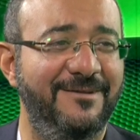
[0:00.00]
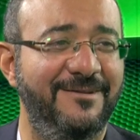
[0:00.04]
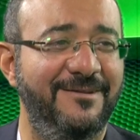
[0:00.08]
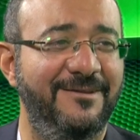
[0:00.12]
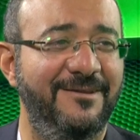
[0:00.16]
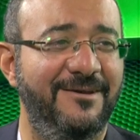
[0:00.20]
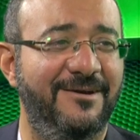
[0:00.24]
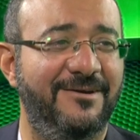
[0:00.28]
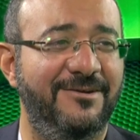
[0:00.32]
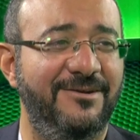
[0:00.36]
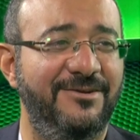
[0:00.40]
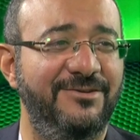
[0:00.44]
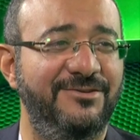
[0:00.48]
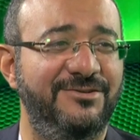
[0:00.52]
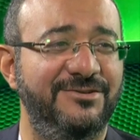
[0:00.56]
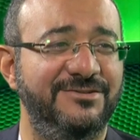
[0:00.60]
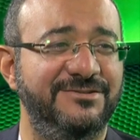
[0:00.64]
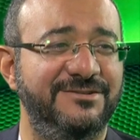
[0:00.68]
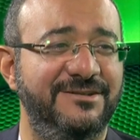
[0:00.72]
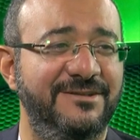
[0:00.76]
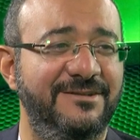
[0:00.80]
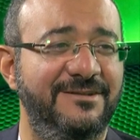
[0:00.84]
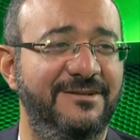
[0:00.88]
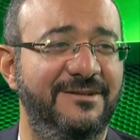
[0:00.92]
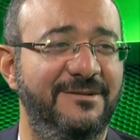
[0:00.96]
They are
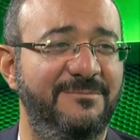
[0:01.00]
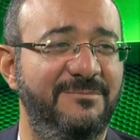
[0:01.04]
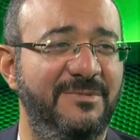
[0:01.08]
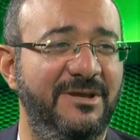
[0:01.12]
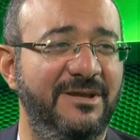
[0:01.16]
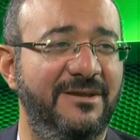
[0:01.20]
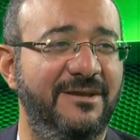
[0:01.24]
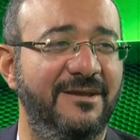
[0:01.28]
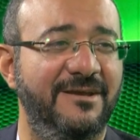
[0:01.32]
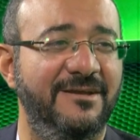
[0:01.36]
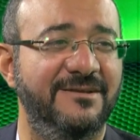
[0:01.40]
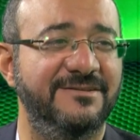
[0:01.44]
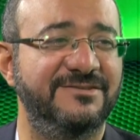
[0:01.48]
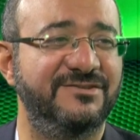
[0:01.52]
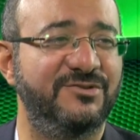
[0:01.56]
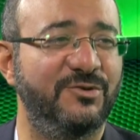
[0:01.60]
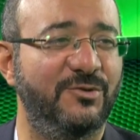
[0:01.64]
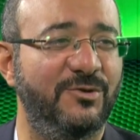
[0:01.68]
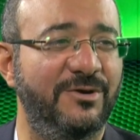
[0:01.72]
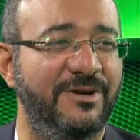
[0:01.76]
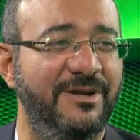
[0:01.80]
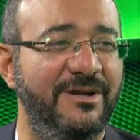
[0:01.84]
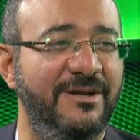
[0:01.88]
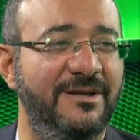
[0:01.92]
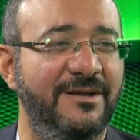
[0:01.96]
interested in making a
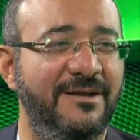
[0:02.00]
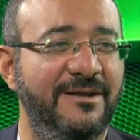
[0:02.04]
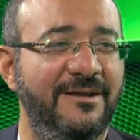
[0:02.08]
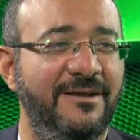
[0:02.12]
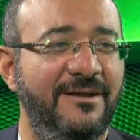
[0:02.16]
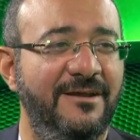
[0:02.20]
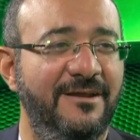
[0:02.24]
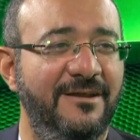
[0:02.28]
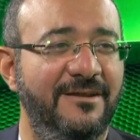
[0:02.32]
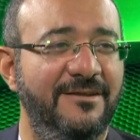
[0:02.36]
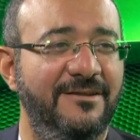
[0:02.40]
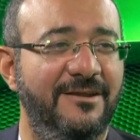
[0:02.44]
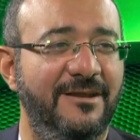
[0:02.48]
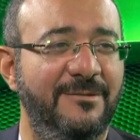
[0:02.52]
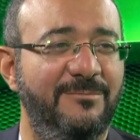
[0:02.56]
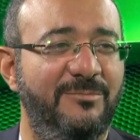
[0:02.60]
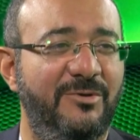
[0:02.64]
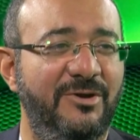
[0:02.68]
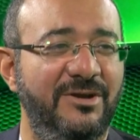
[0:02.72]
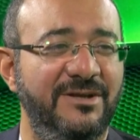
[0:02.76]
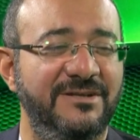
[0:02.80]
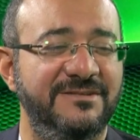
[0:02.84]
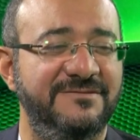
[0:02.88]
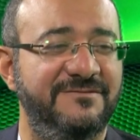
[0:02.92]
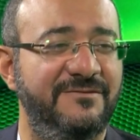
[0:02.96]
story that
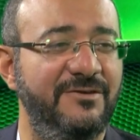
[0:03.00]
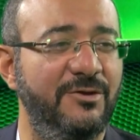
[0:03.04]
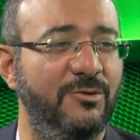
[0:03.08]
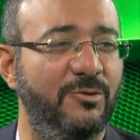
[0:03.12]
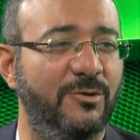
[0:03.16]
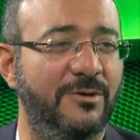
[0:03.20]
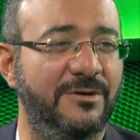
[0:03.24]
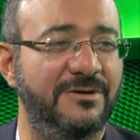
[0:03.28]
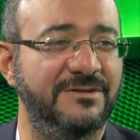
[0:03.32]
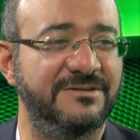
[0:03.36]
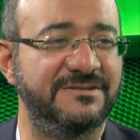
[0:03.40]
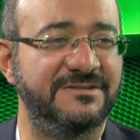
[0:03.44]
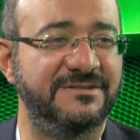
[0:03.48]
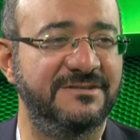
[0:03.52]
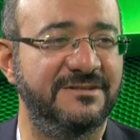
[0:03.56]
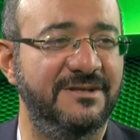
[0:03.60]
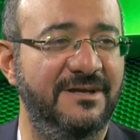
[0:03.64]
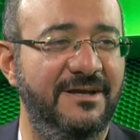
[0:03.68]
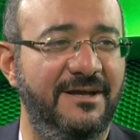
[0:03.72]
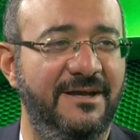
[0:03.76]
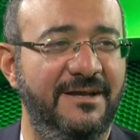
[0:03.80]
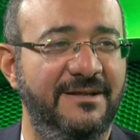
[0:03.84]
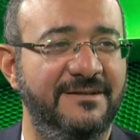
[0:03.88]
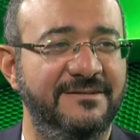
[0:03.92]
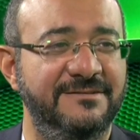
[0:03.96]
brings viewers
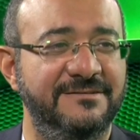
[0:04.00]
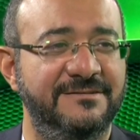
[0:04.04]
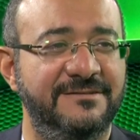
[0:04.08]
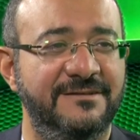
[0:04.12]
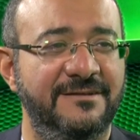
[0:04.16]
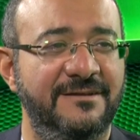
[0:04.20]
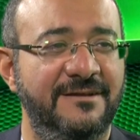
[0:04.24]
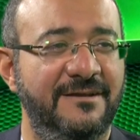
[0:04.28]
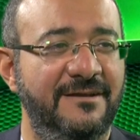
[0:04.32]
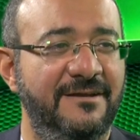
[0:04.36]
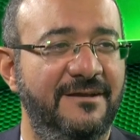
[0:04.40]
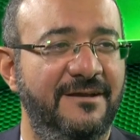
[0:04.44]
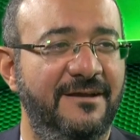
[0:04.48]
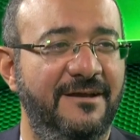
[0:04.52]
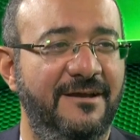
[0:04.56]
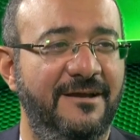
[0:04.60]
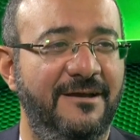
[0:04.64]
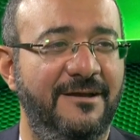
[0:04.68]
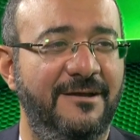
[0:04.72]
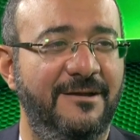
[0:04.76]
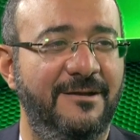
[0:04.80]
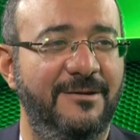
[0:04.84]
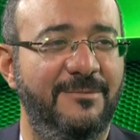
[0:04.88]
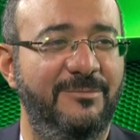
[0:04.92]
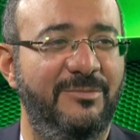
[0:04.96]
and
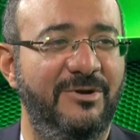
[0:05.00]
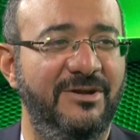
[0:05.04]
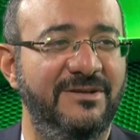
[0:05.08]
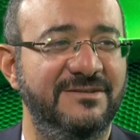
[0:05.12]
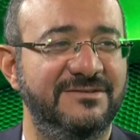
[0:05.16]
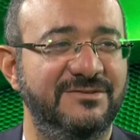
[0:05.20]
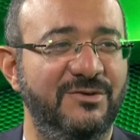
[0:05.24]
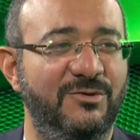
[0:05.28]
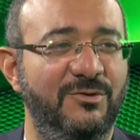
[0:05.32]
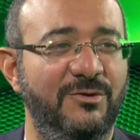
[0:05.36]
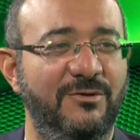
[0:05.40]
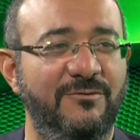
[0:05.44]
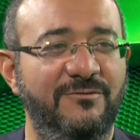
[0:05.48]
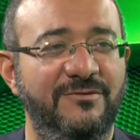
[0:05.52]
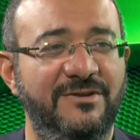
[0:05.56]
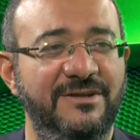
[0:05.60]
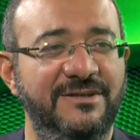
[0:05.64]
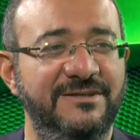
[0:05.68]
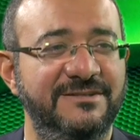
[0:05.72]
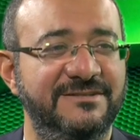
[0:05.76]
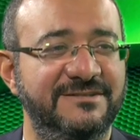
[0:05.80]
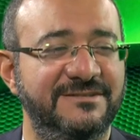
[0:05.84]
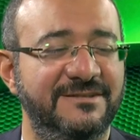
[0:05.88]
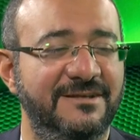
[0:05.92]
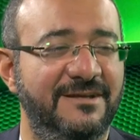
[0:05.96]
brings all of
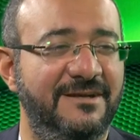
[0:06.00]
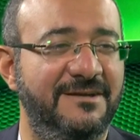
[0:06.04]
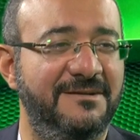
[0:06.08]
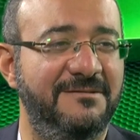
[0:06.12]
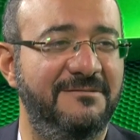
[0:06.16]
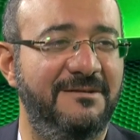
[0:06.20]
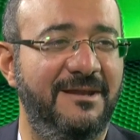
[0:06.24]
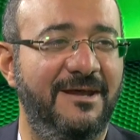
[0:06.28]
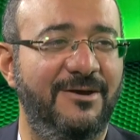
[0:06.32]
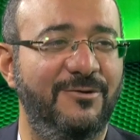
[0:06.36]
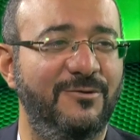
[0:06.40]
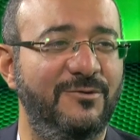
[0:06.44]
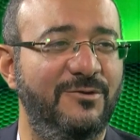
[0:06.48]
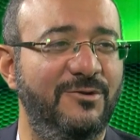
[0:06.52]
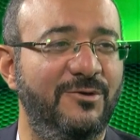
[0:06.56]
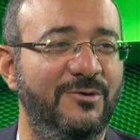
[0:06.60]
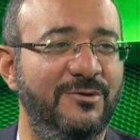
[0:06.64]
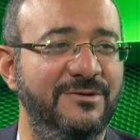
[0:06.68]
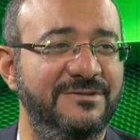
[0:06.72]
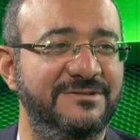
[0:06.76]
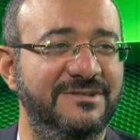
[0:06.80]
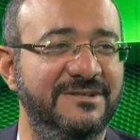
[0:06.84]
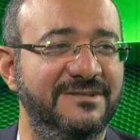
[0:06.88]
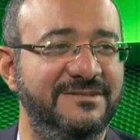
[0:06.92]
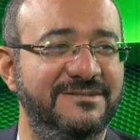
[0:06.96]
these loud
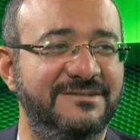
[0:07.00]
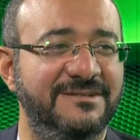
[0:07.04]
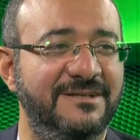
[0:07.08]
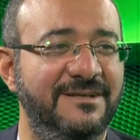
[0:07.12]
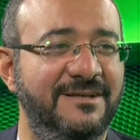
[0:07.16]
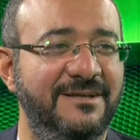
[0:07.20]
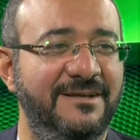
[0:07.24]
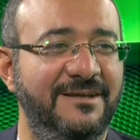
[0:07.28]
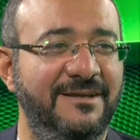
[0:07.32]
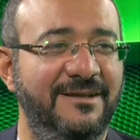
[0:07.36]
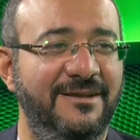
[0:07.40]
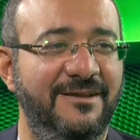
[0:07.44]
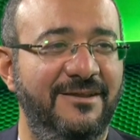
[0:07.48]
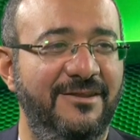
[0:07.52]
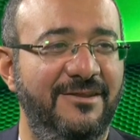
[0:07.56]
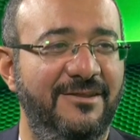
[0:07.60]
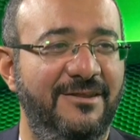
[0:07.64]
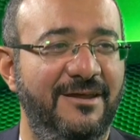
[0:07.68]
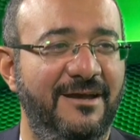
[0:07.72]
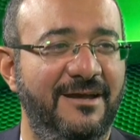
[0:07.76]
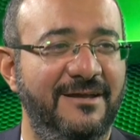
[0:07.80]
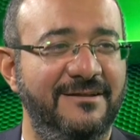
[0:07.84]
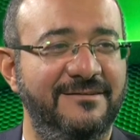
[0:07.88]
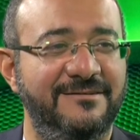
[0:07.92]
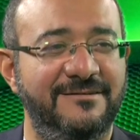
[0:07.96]
noises
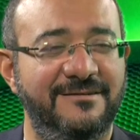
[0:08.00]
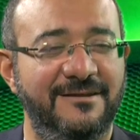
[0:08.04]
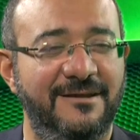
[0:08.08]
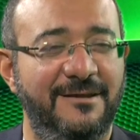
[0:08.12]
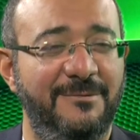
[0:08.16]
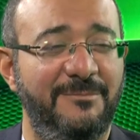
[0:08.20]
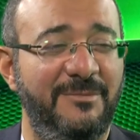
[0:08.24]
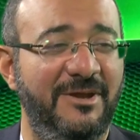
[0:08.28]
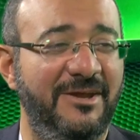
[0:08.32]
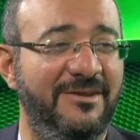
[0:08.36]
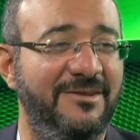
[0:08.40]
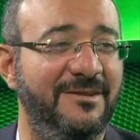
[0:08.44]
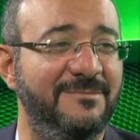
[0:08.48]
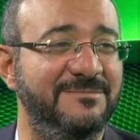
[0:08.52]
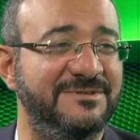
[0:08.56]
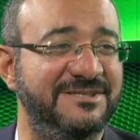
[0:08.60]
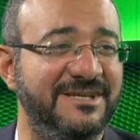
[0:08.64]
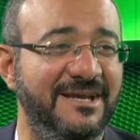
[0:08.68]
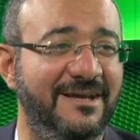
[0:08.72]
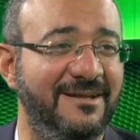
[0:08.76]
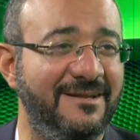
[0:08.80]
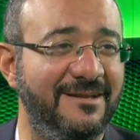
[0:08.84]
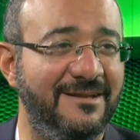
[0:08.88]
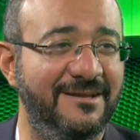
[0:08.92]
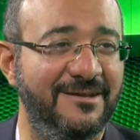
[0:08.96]
that make them
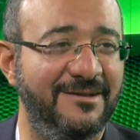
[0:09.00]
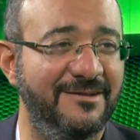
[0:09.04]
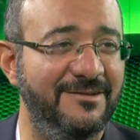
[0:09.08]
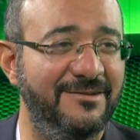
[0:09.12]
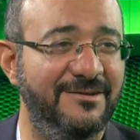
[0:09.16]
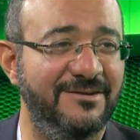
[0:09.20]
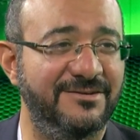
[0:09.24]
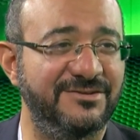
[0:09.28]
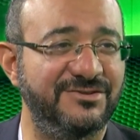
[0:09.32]
sell their